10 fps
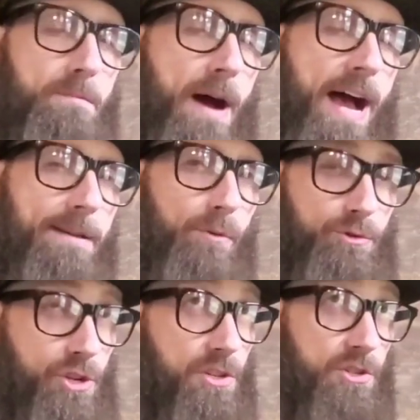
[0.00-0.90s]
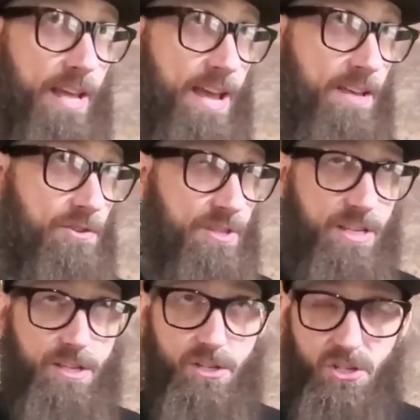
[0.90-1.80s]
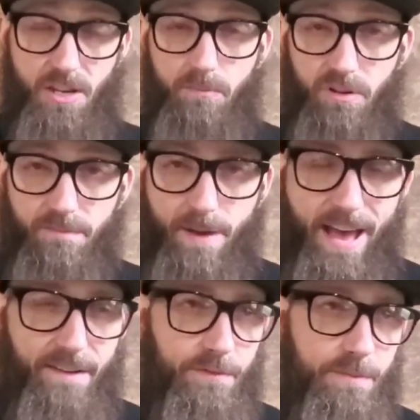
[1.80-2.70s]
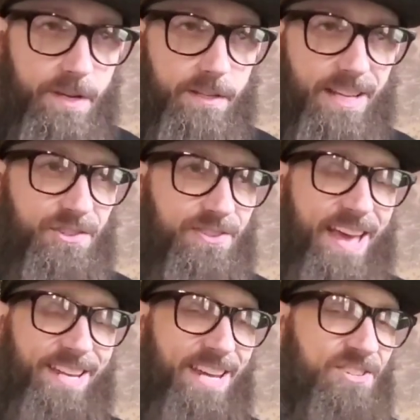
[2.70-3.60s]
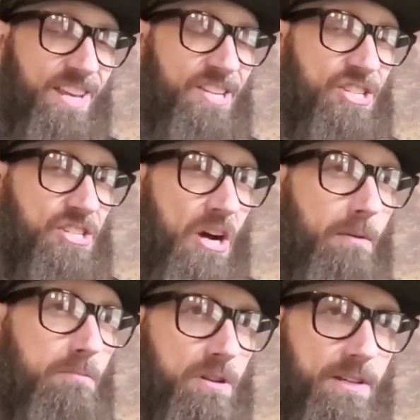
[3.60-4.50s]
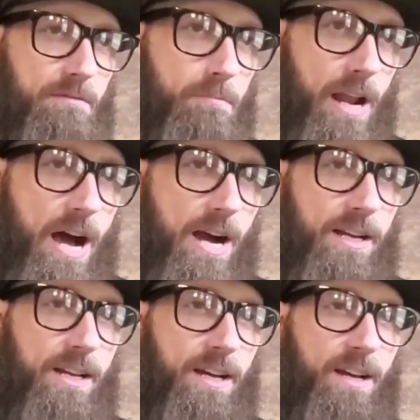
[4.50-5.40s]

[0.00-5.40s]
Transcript: of the Bible, just as the symbol of Baphomet, is that it's a stumbling block